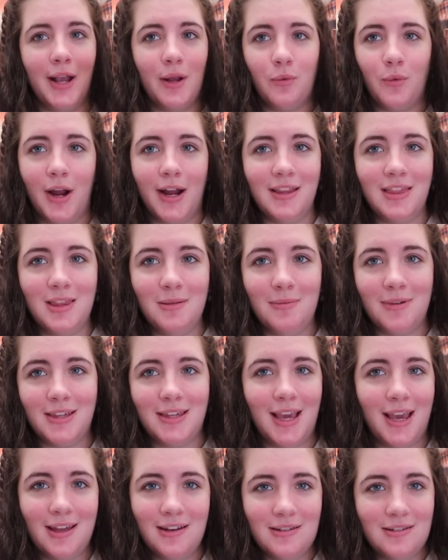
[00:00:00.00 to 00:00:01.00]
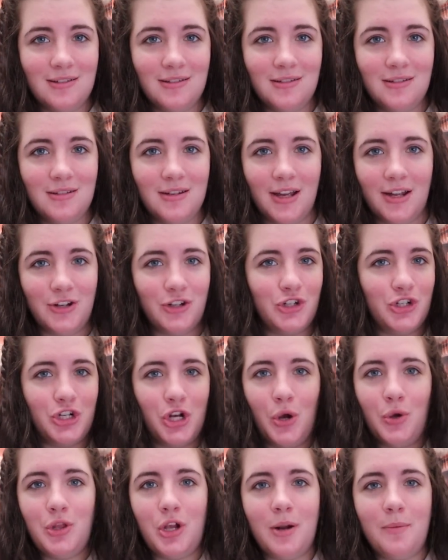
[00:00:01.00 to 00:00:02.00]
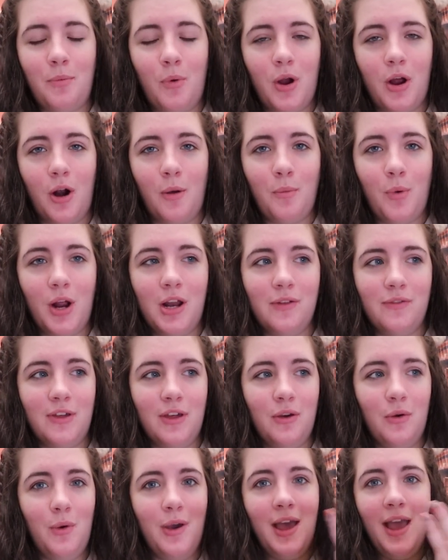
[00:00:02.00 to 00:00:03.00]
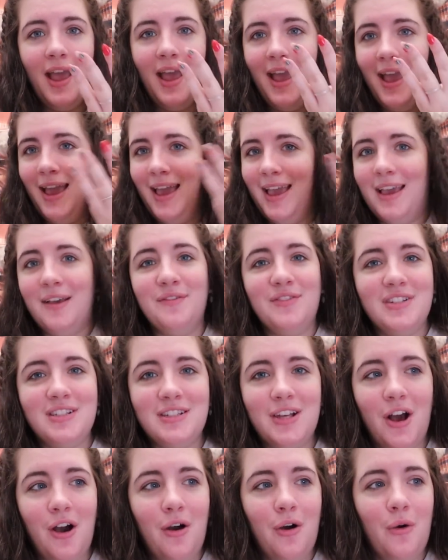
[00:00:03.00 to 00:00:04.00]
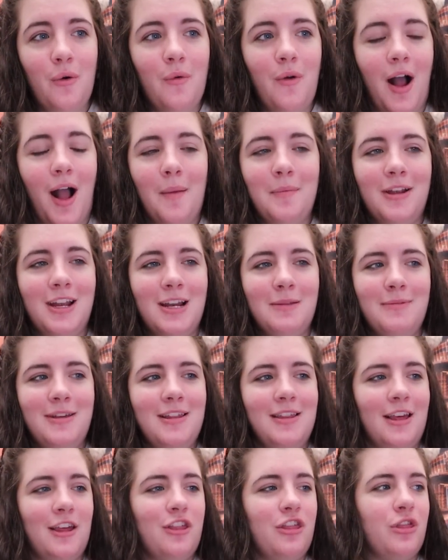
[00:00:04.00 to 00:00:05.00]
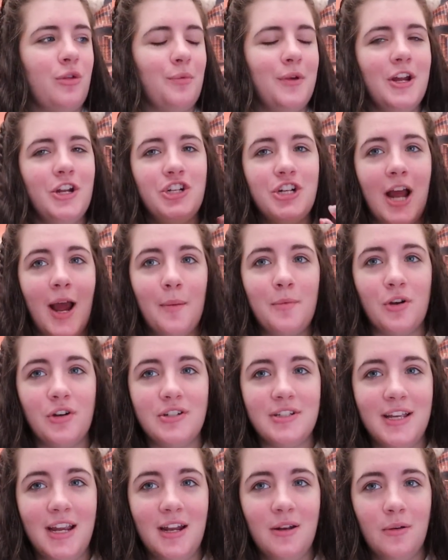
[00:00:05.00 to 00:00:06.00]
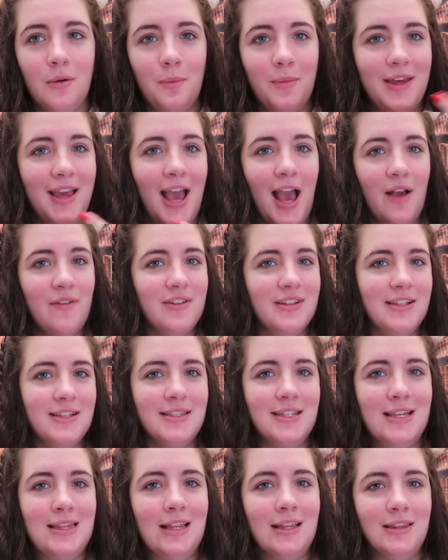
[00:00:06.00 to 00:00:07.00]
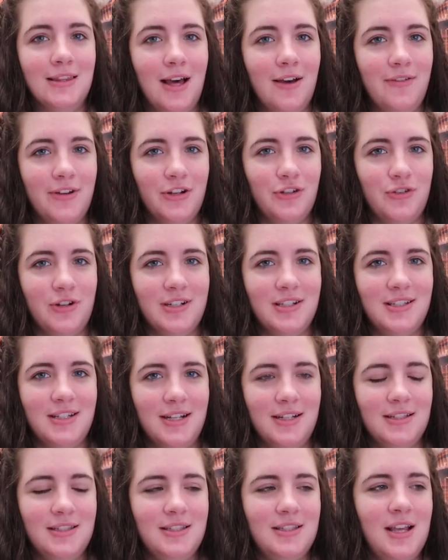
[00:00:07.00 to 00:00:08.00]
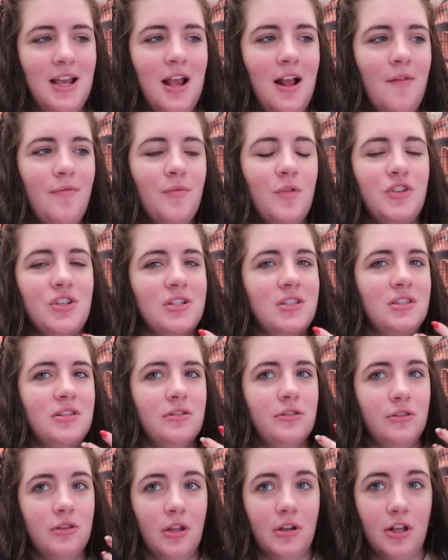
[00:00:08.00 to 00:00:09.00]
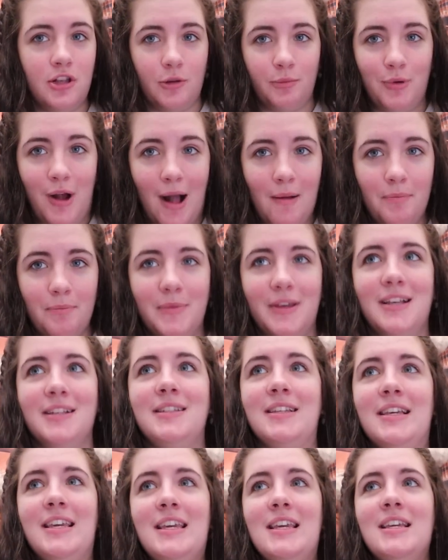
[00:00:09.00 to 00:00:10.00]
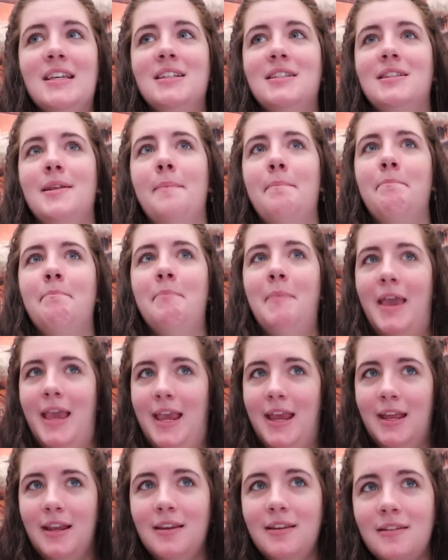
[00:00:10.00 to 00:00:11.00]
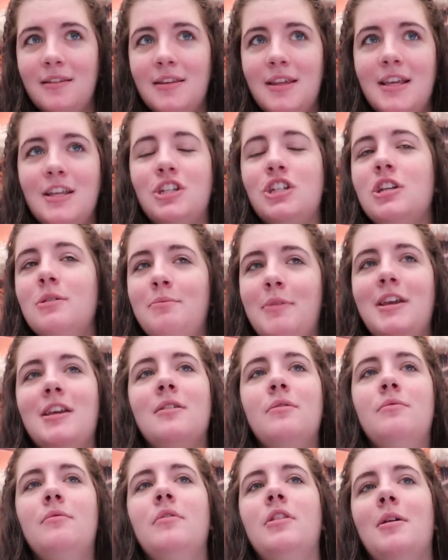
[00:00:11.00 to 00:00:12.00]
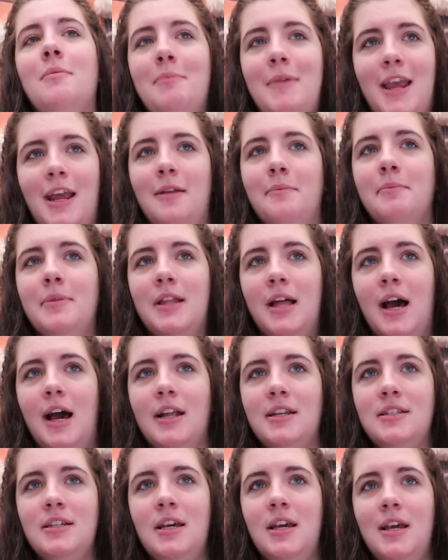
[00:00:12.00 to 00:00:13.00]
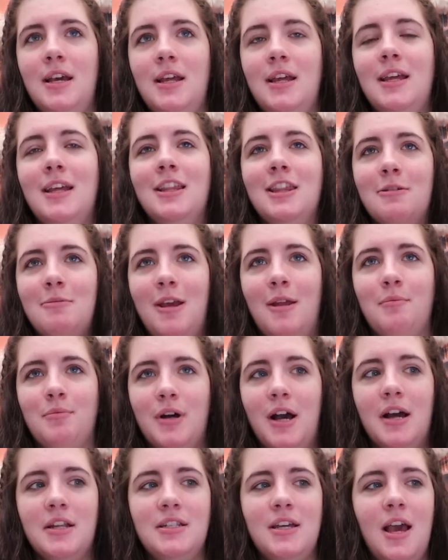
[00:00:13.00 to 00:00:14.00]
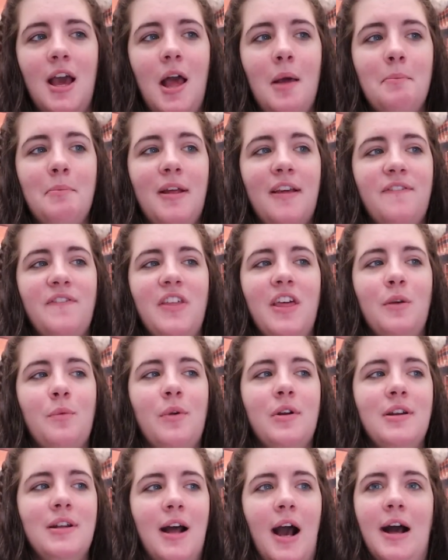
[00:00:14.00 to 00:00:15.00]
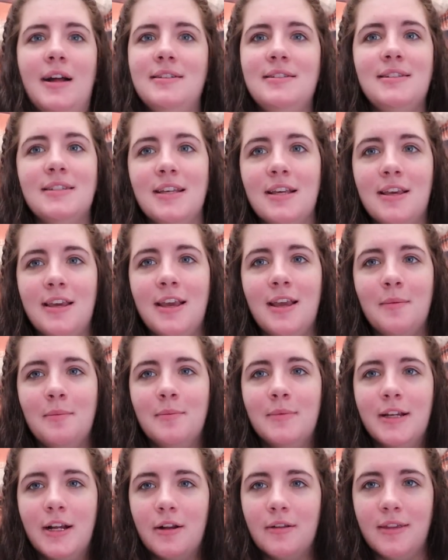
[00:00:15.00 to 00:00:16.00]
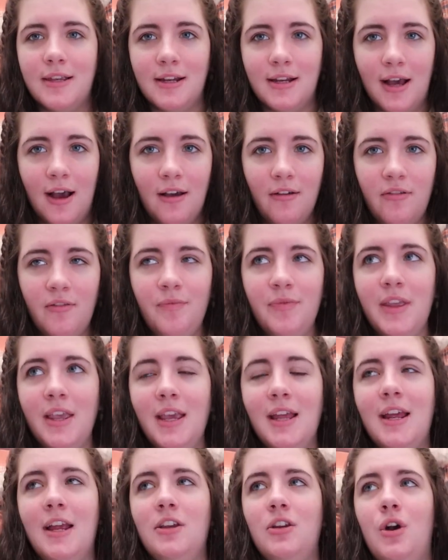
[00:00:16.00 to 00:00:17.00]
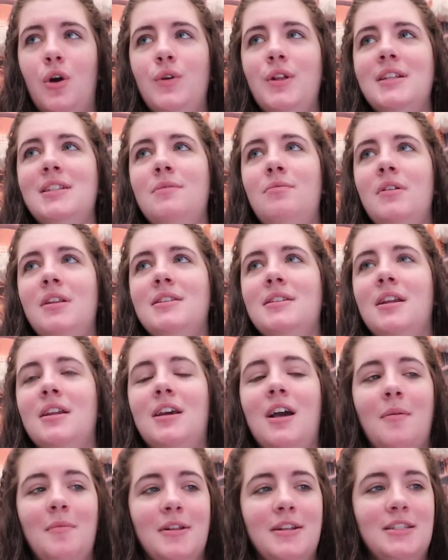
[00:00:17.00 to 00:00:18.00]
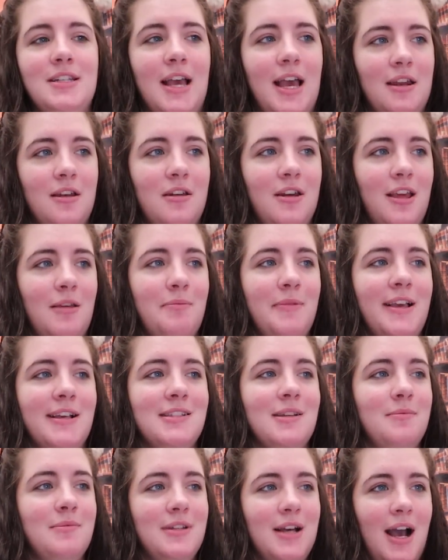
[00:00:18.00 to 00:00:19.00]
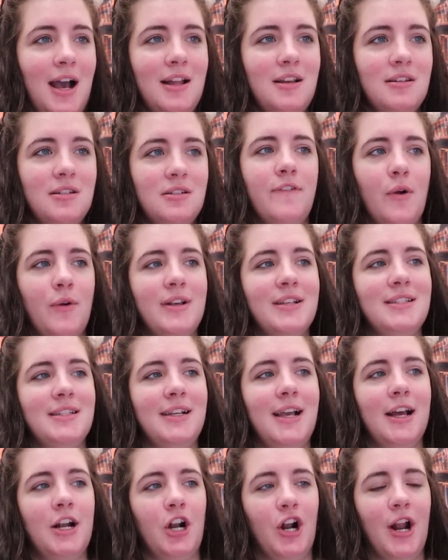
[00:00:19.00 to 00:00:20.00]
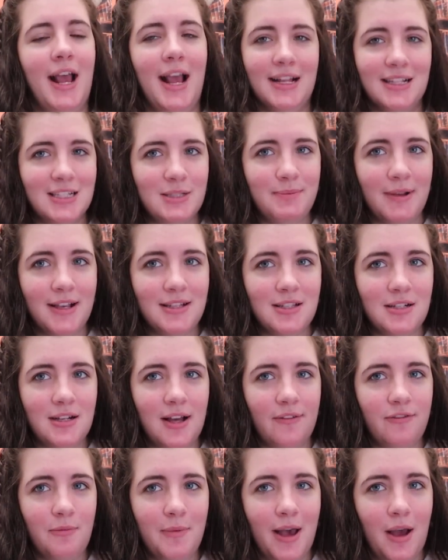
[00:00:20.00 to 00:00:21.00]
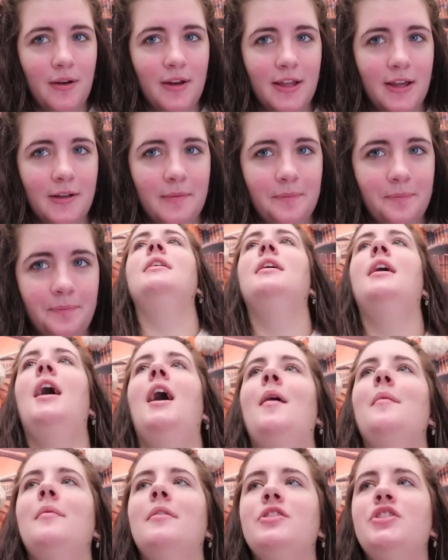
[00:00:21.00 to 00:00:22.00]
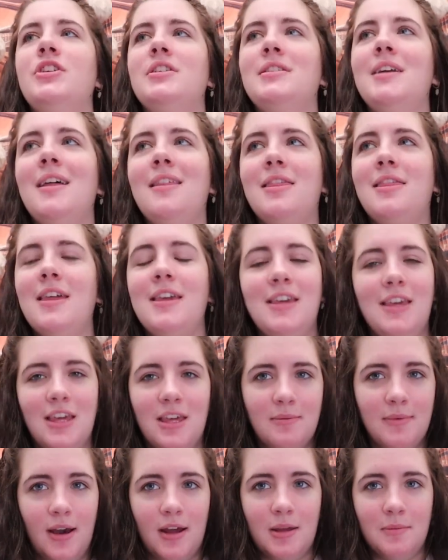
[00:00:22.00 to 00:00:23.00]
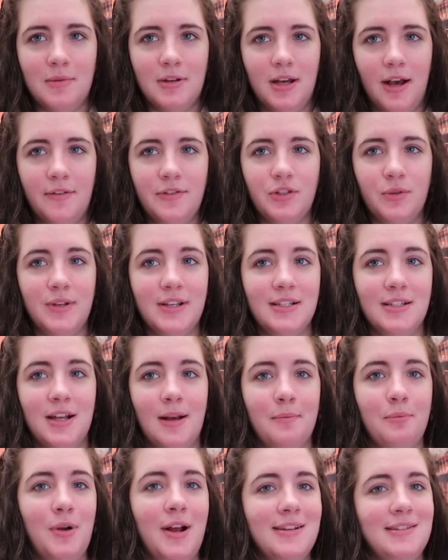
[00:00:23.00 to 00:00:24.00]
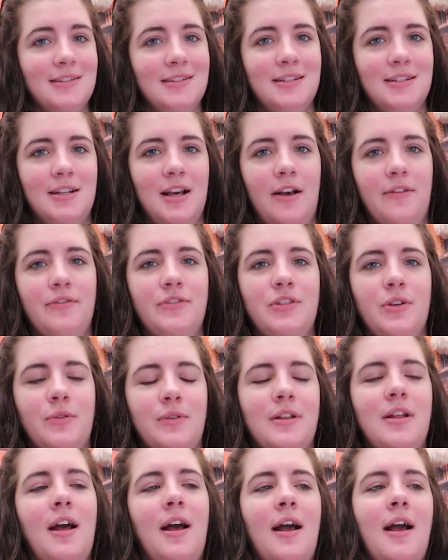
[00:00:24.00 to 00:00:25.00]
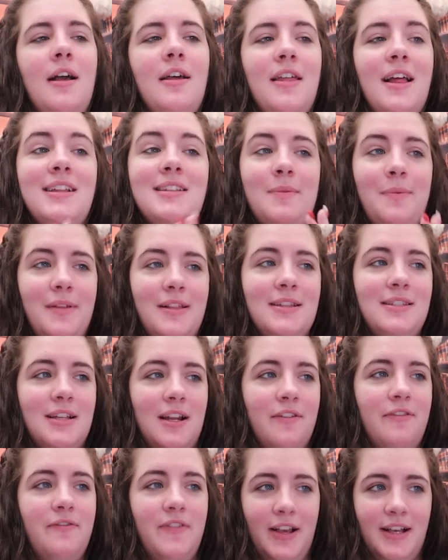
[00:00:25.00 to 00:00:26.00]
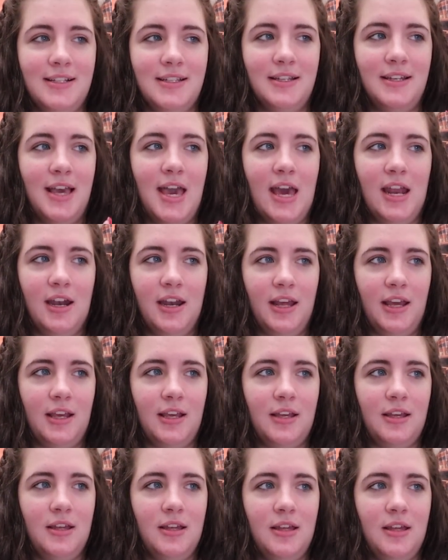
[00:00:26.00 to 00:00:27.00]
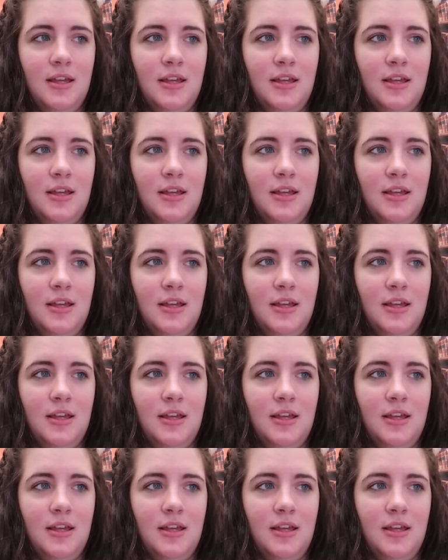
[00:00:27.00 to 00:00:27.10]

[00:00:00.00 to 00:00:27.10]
I write them again and show her point of view? If so, I'm going to be like three chapters in and we haven't seen the love interest since. Which is another problem because he should be the main plot in the main plot. But I feel like we're not seeing him nearly enough. And I know that's something that's going to come into editing because I'm not focusing on her headspace enough about him. She's not thinking about him enough, so he's not present enough. So that's something that's going to fix in editing.